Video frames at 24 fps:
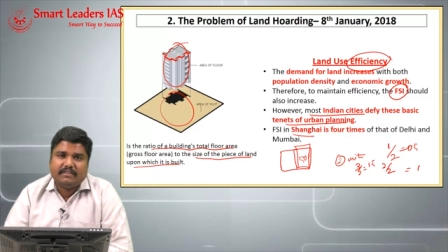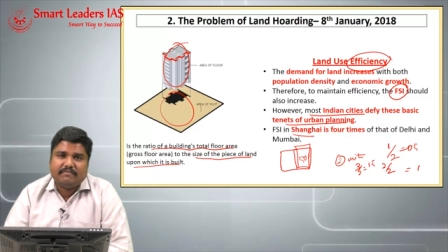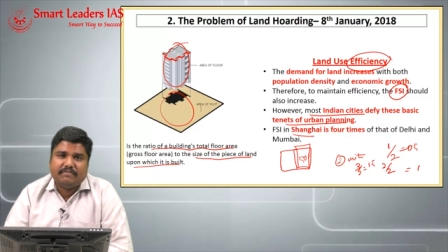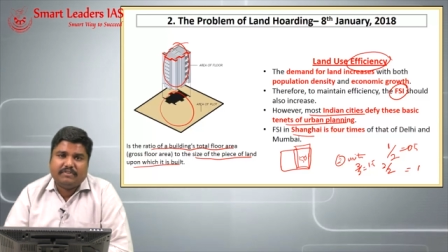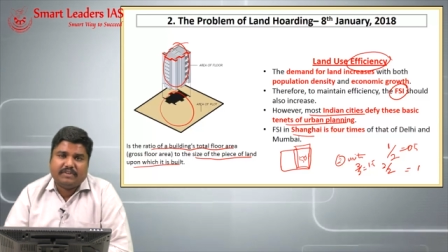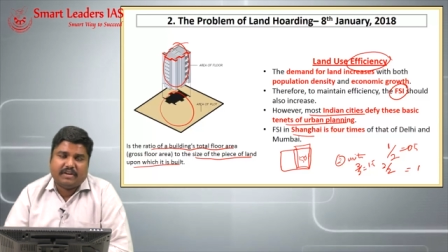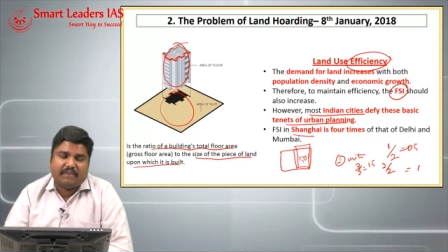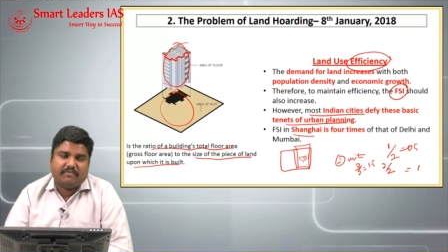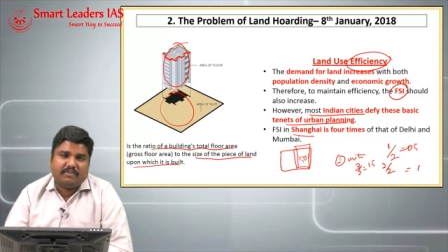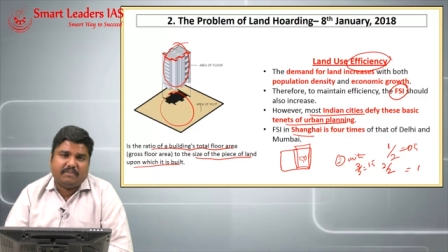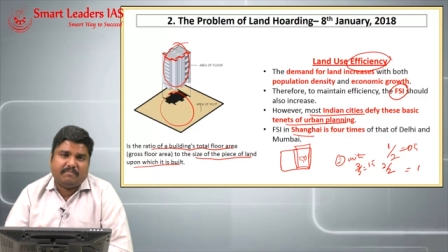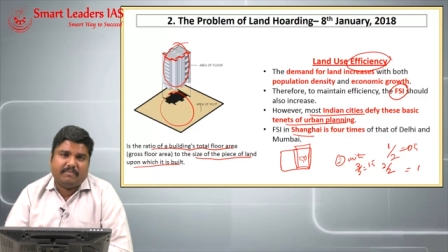we
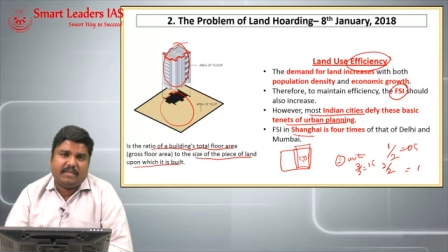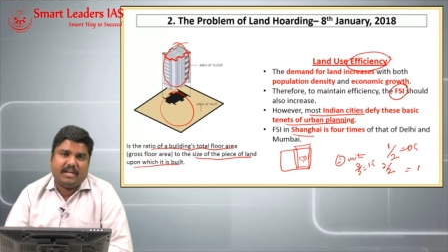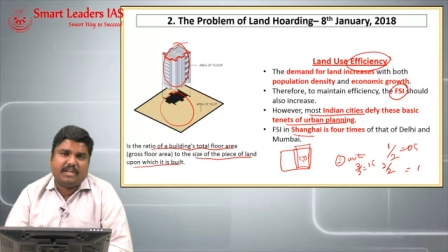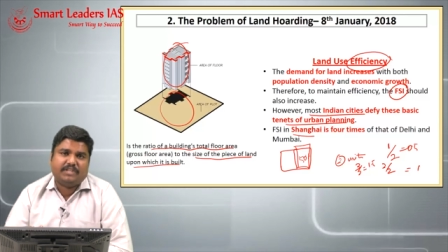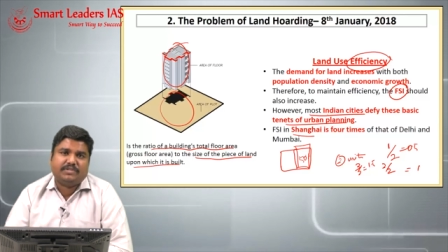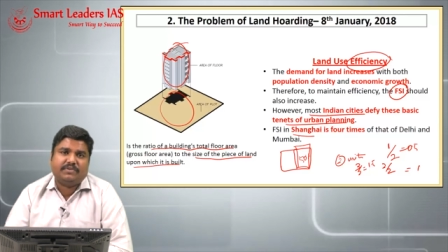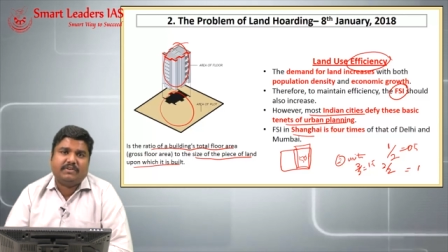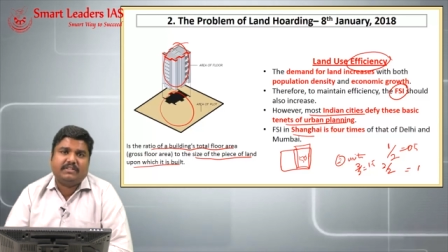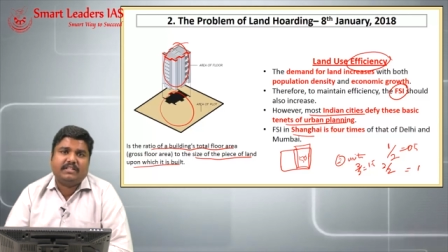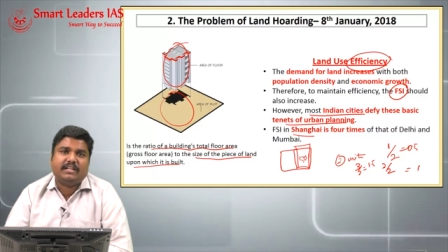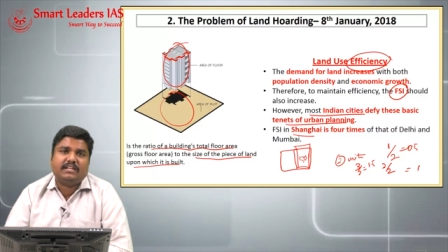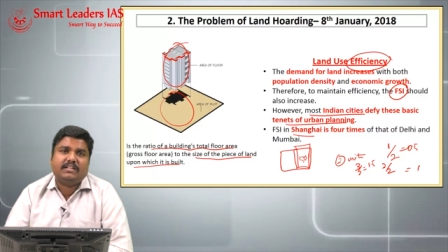have to make
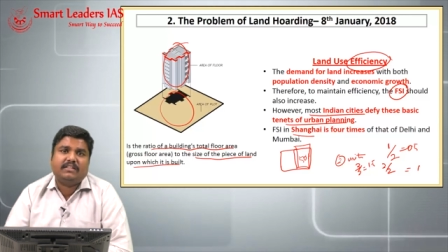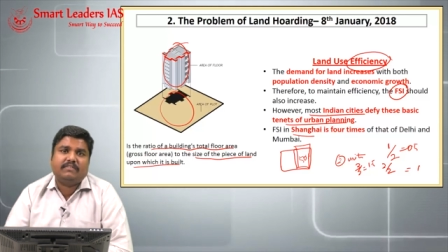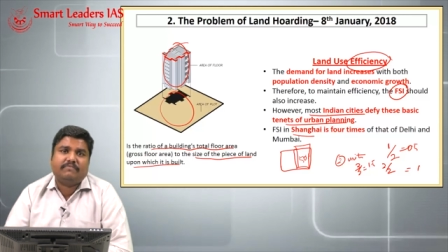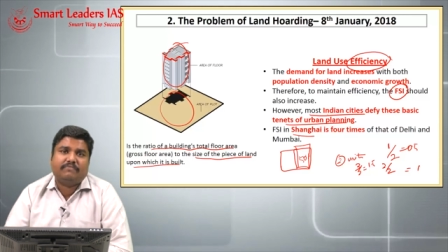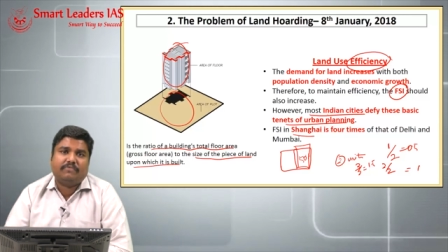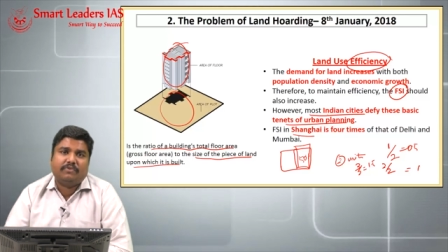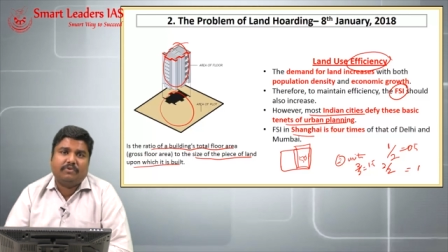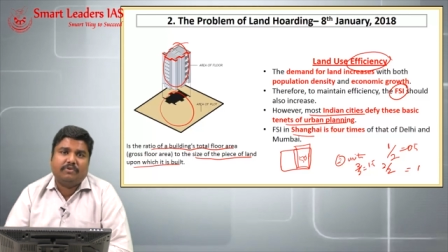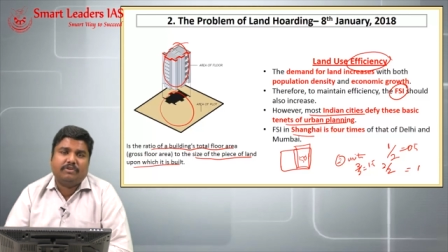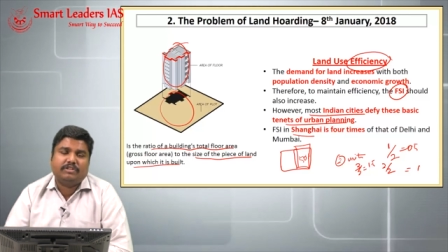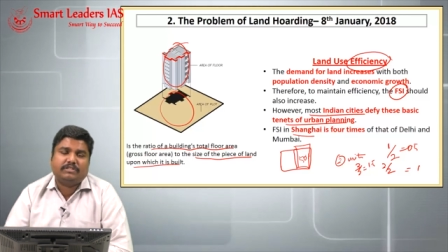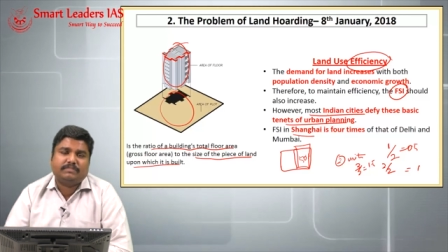sure that the
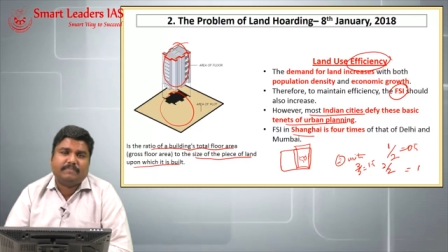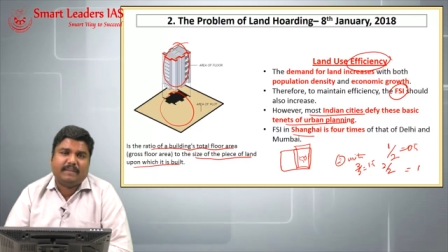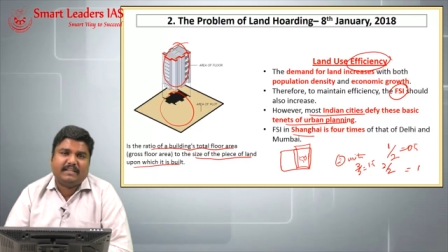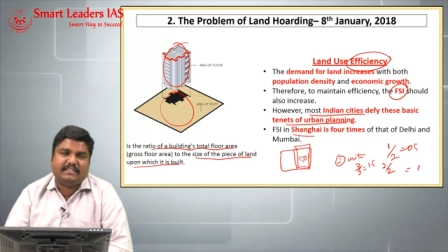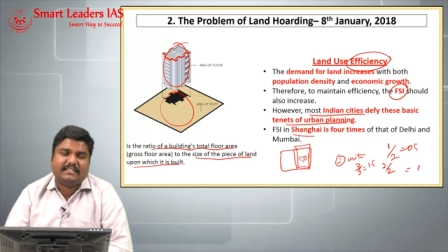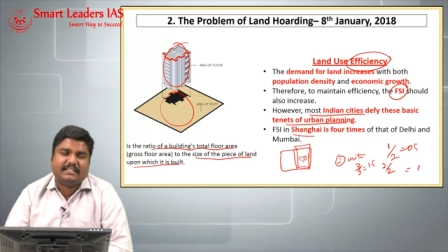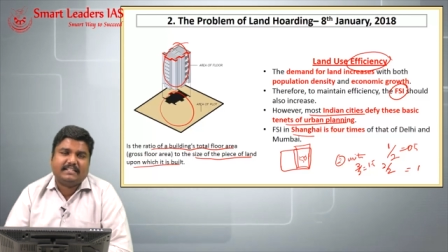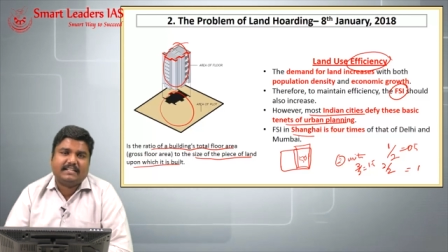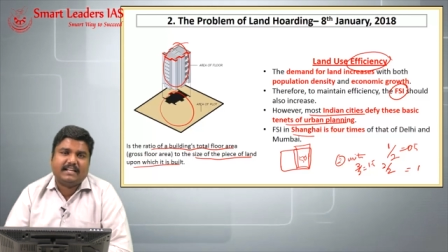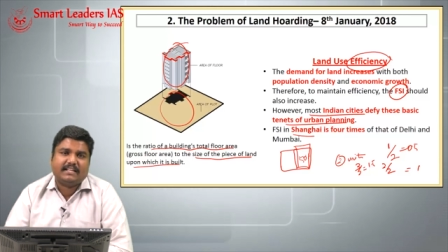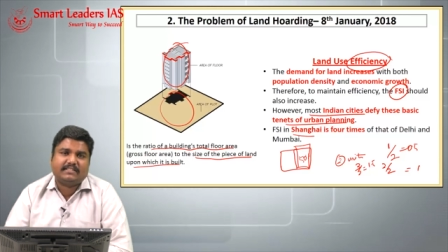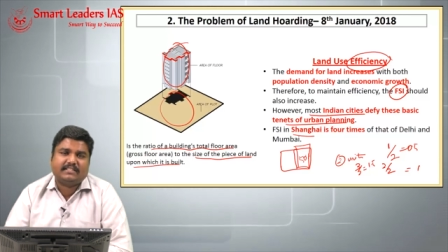floor space
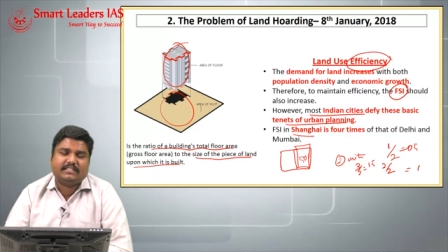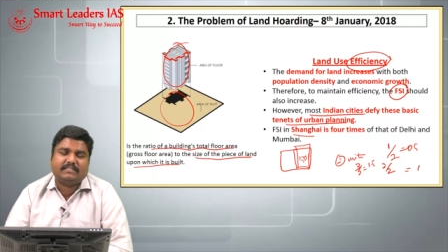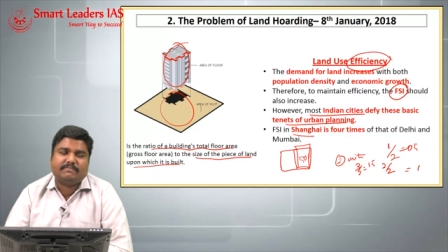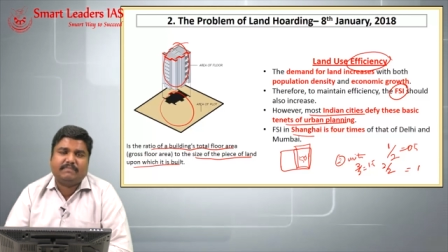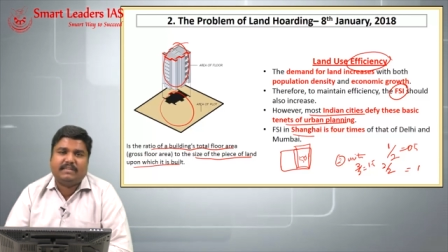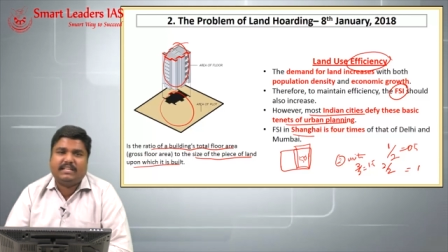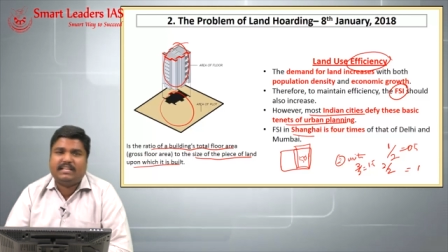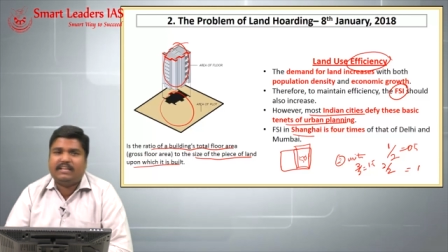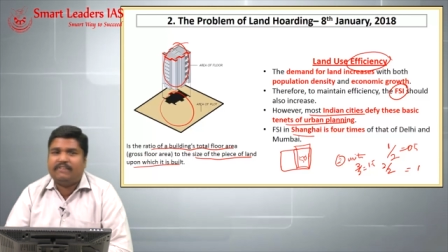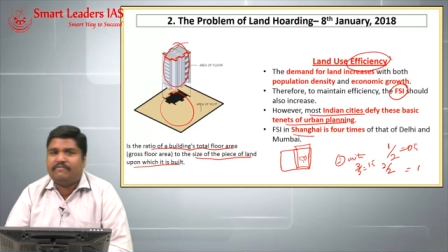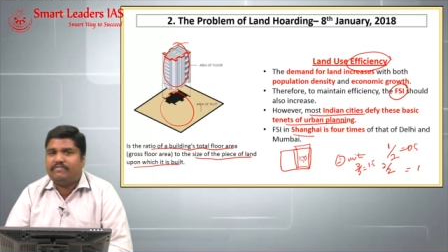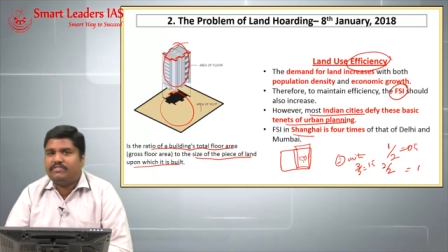index is
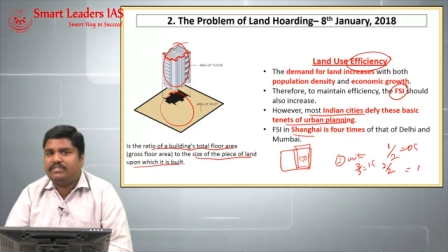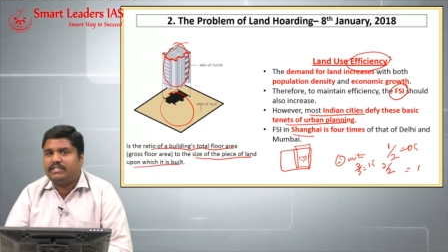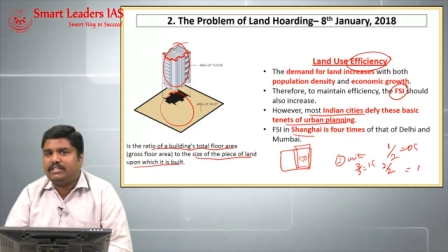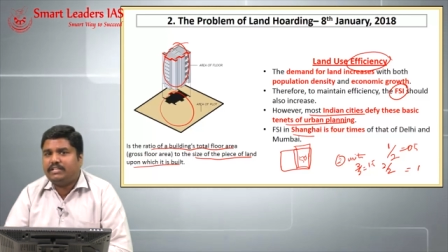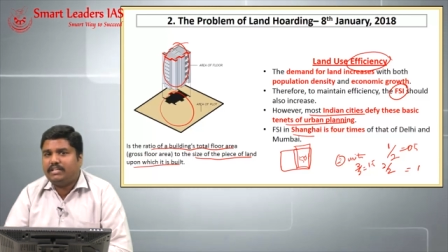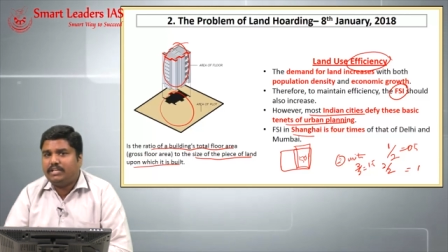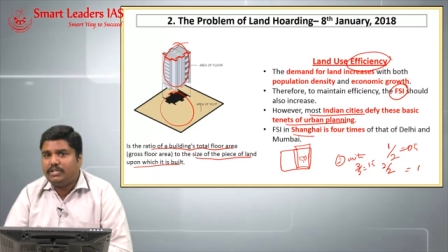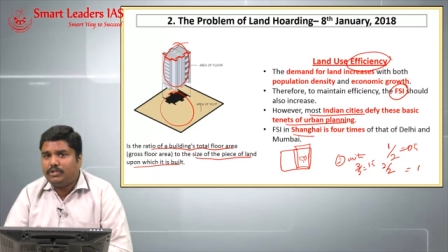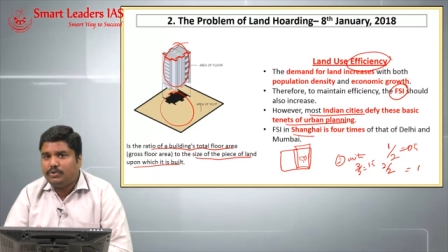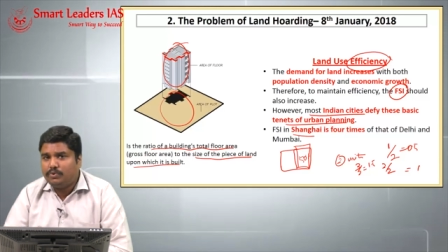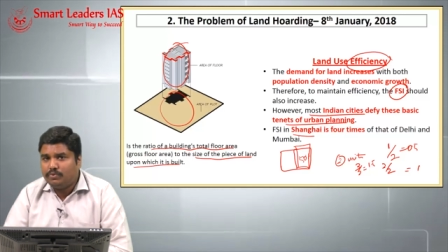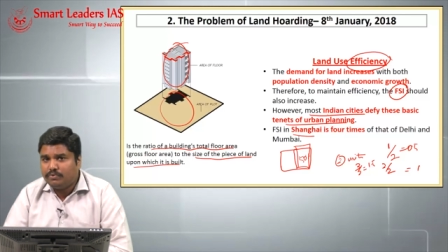being
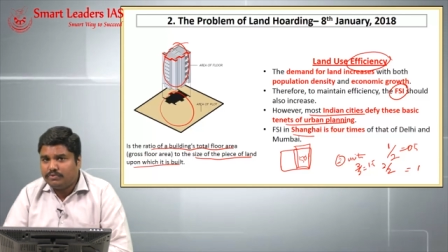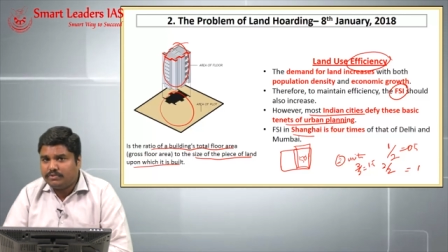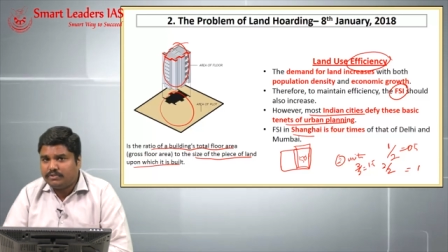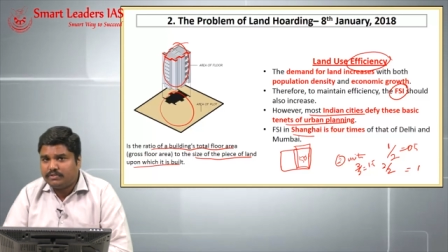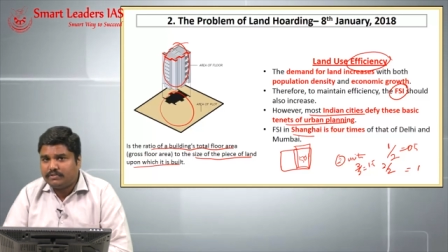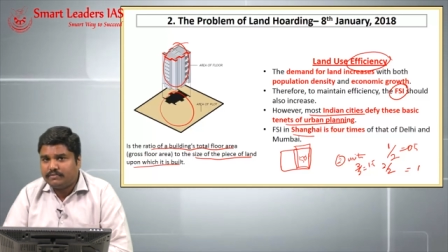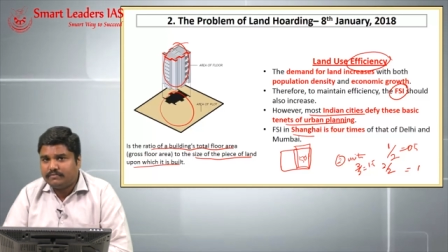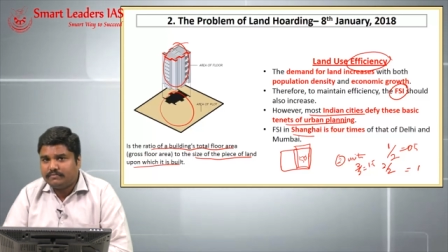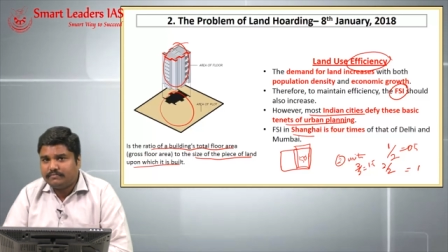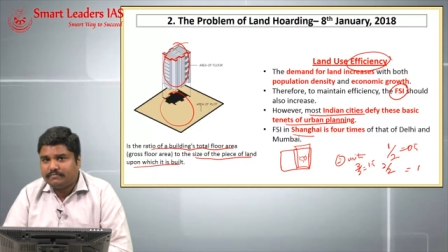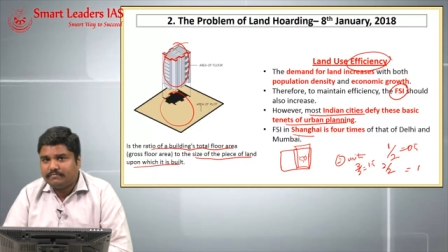efficiently used.